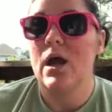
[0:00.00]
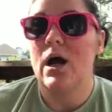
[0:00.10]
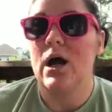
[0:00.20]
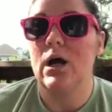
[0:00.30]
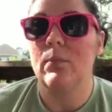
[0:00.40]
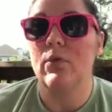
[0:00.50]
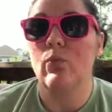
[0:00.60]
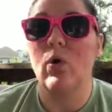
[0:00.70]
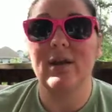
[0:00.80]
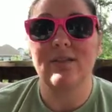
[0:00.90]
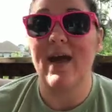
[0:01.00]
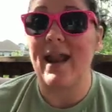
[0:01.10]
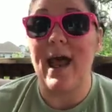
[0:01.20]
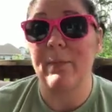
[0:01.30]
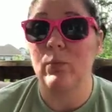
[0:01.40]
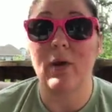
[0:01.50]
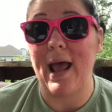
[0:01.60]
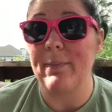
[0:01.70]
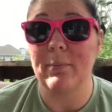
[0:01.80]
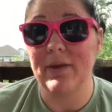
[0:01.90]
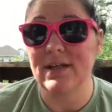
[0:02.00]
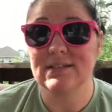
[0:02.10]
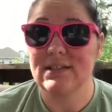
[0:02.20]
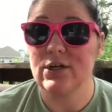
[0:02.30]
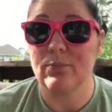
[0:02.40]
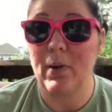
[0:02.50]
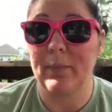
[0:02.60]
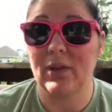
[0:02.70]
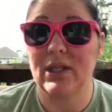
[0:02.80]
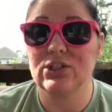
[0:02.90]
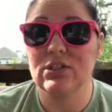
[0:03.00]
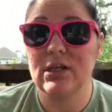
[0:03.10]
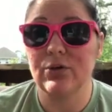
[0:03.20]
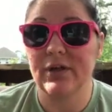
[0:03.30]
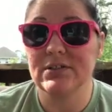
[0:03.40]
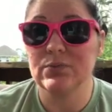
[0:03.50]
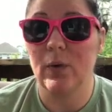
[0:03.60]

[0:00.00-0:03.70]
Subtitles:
What did that happen? What happened because the deer population decreased?